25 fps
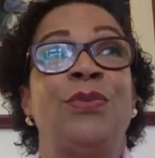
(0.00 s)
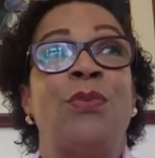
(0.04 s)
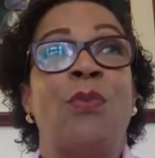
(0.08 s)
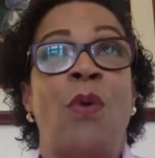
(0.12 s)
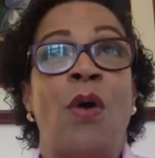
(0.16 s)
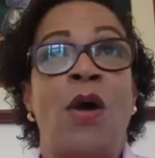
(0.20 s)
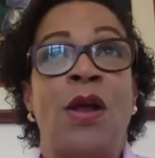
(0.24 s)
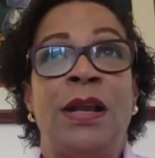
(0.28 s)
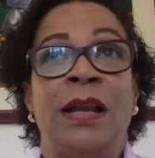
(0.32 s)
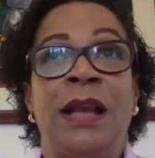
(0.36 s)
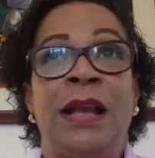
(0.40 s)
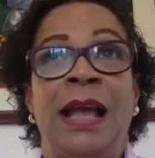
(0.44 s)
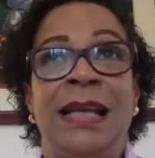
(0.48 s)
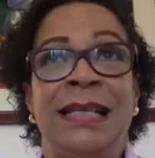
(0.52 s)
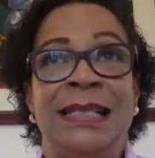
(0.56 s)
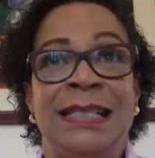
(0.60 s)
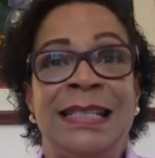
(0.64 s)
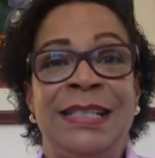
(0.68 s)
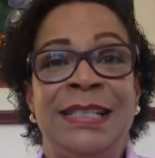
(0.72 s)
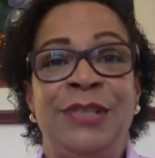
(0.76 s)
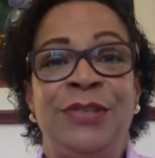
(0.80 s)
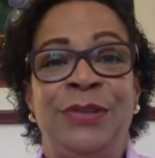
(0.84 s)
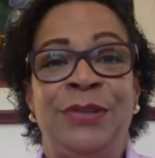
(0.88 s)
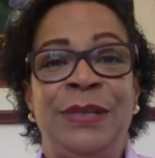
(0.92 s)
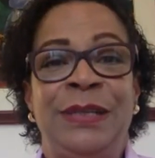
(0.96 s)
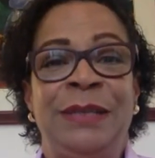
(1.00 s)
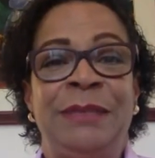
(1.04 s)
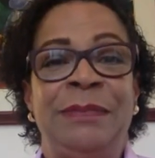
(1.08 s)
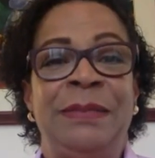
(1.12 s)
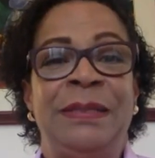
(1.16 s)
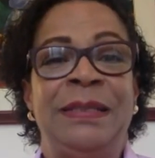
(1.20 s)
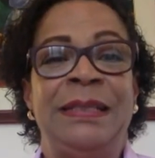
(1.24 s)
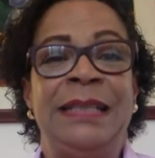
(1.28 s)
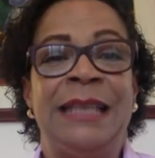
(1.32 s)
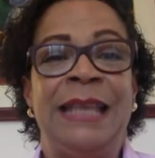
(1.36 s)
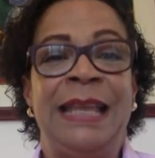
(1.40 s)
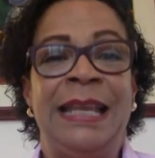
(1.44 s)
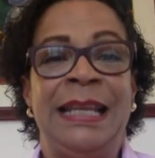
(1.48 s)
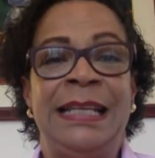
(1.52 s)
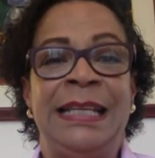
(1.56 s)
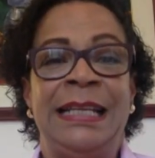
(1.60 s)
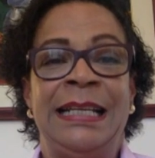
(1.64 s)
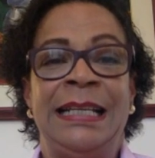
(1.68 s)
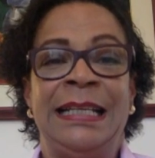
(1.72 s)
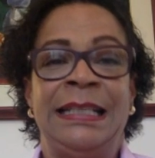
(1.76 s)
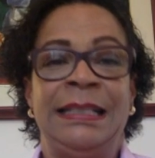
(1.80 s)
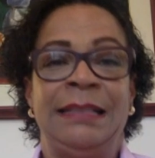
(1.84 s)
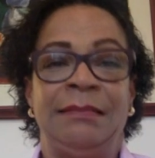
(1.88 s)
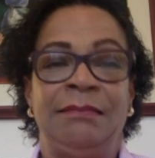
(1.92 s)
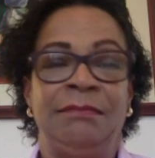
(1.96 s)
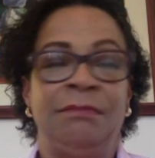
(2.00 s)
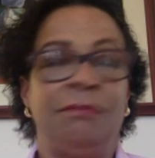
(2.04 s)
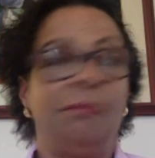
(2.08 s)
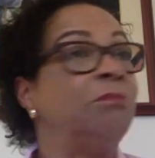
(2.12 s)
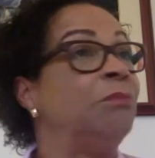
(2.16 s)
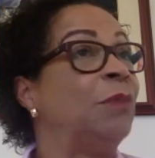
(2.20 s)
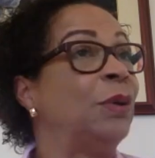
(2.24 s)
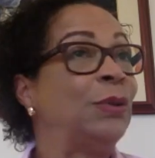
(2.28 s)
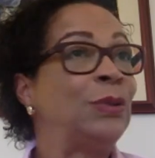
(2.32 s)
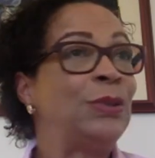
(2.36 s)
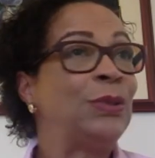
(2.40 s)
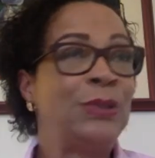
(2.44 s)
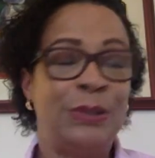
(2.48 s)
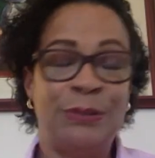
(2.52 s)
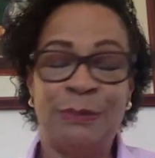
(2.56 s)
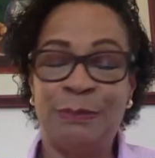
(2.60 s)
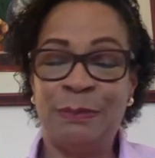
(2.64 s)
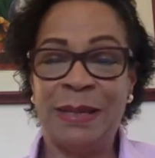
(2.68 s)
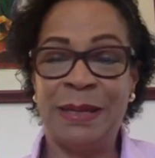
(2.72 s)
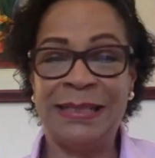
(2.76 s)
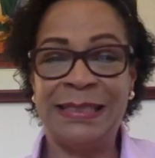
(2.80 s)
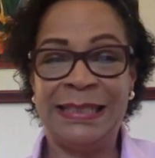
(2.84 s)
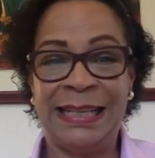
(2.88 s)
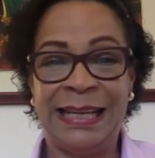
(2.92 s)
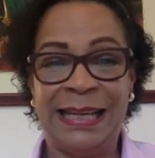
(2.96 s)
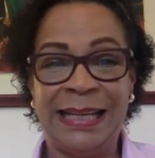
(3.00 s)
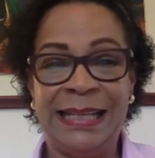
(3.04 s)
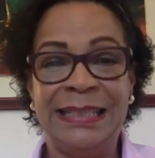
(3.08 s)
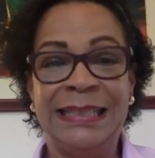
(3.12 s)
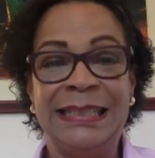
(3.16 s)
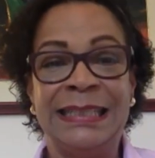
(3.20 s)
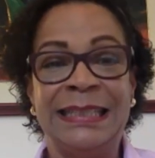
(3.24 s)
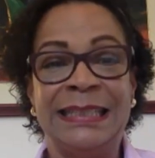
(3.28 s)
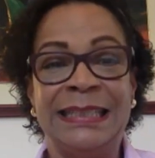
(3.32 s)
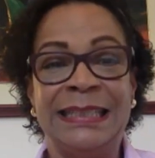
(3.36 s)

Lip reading: one ND treatment in most of my days.